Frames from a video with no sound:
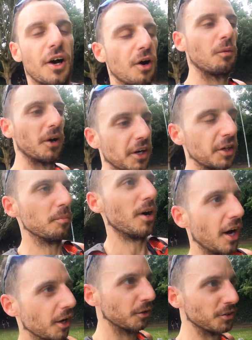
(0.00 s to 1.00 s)
One of the
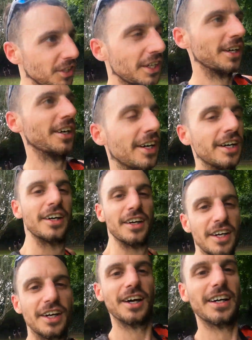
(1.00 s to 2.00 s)
miles
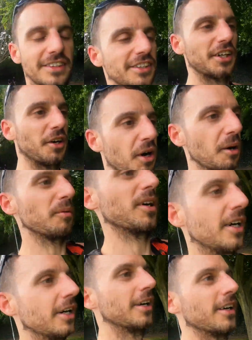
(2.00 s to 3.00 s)
I had to go up
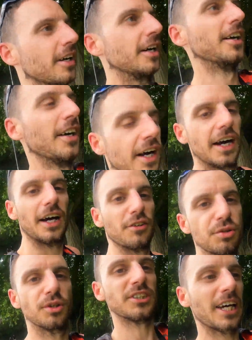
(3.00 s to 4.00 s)

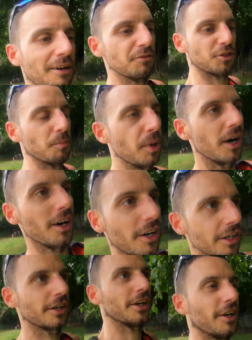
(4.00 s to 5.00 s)
towards Hampson
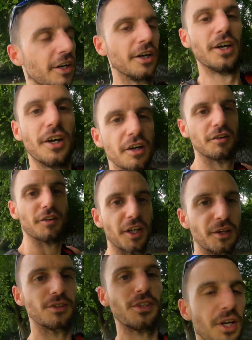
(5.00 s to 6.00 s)
Park. For
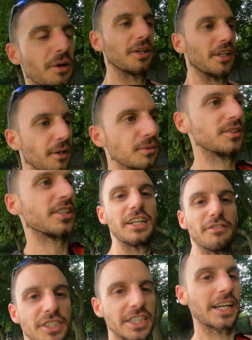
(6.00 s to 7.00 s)
those who know, at the old
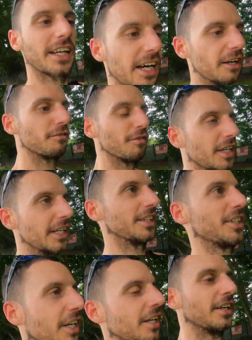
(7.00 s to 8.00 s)
Stevenage 10k
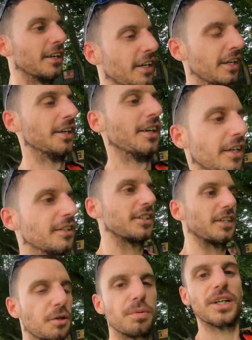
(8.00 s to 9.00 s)
finish, so
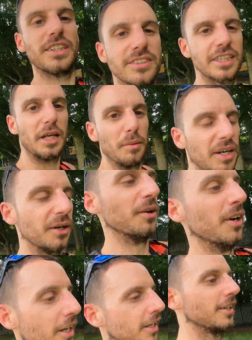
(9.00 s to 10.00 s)
that's a pretty steep
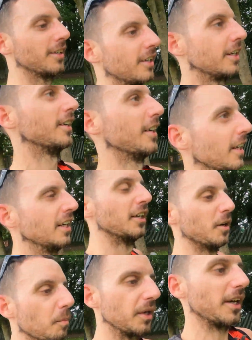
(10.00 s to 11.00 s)
hill.
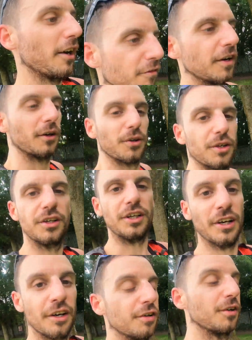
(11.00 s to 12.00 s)
But yeah, it felt good
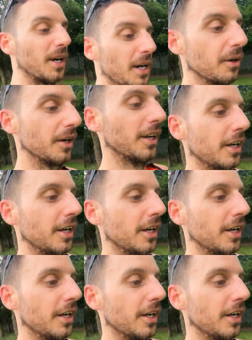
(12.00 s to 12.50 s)
throughout.